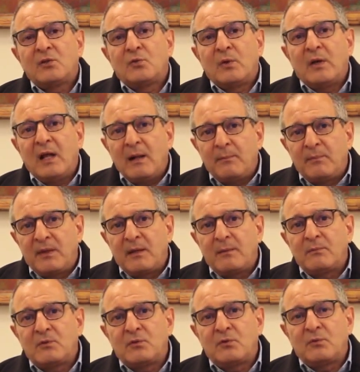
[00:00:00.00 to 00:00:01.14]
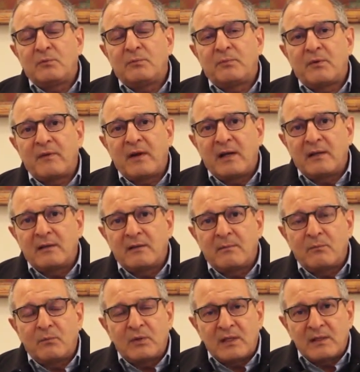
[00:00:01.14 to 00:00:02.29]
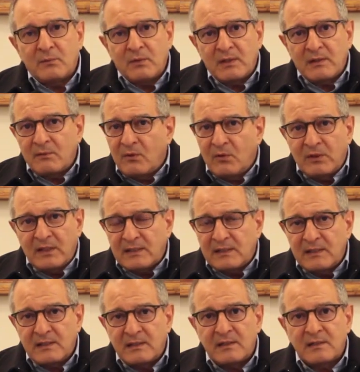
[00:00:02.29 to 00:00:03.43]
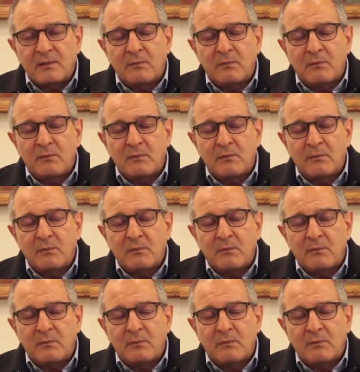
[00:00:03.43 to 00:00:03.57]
to help them, to provide them with all the assistance